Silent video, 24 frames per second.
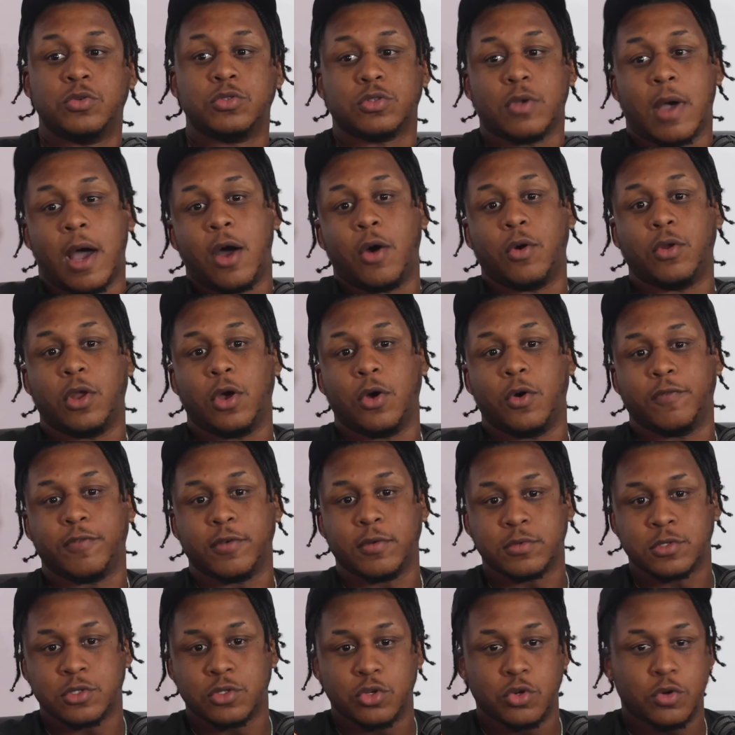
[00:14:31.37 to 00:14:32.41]
So I don't know if it
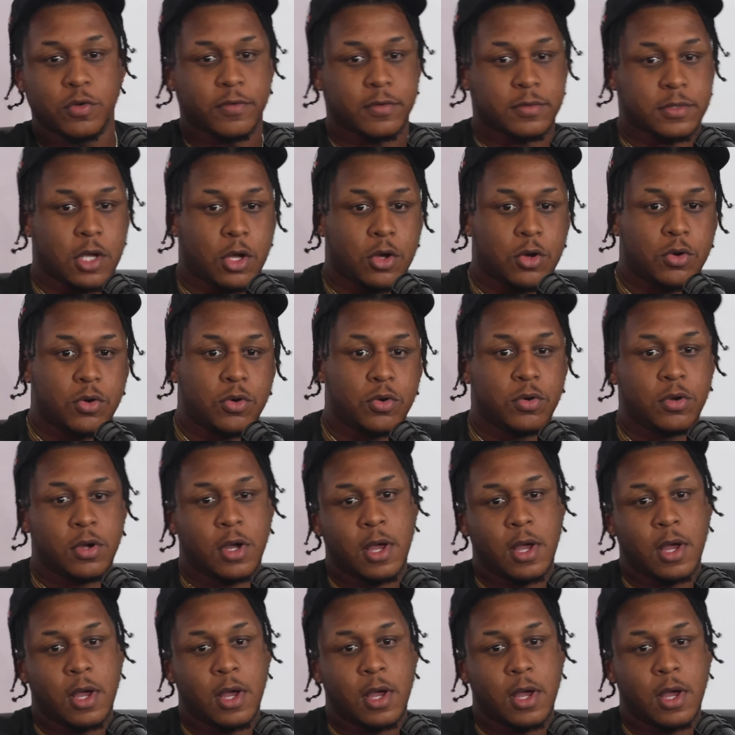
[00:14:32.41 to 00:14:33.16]
was new, if it was old.